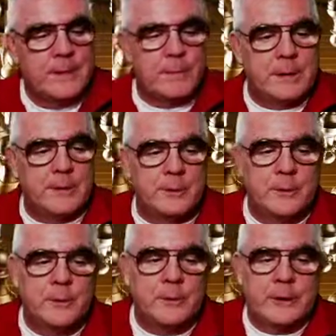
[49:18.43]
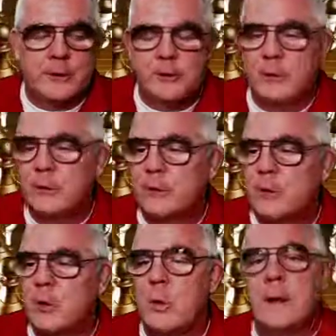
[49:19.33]
best move ratio.
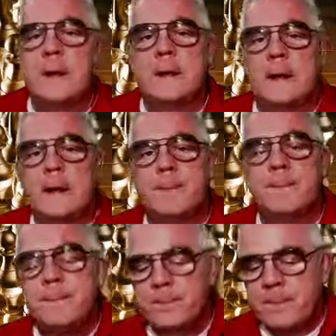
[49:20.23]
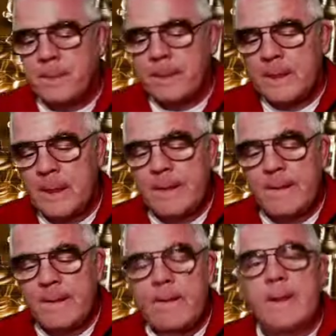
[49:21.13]
So quite a game.
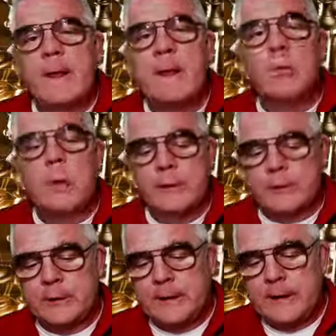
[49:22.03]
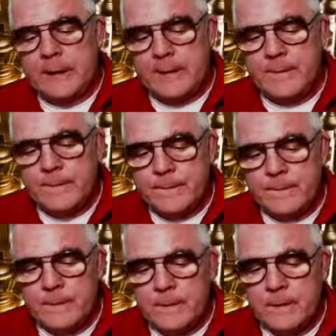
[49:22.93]
And once again,
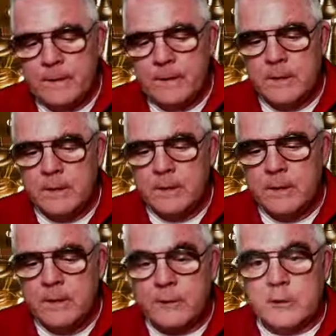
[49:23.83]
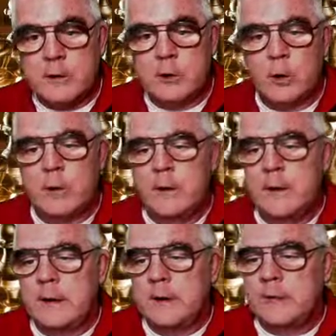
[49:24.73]

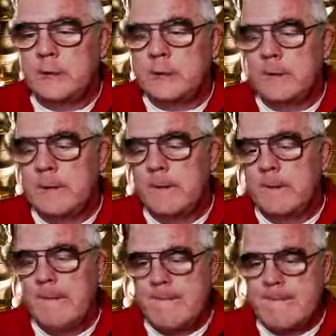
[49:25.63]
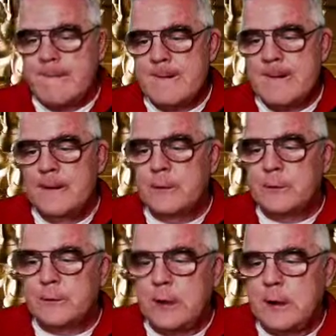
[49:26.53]
Chigorin is
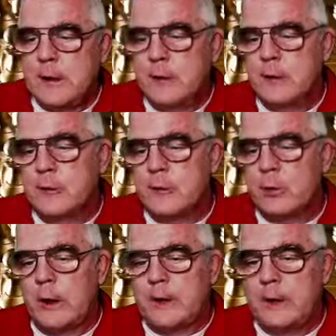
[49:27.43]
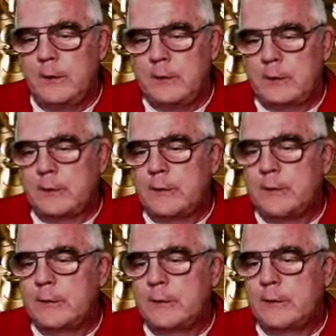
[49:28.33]
staying in striking
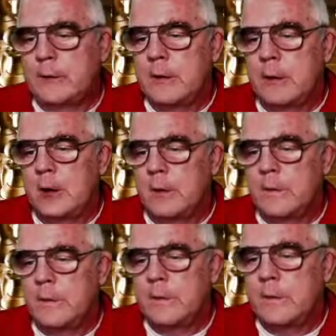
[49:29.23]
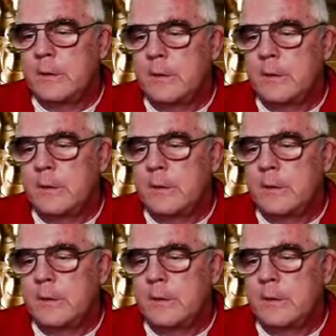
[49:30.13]
distance of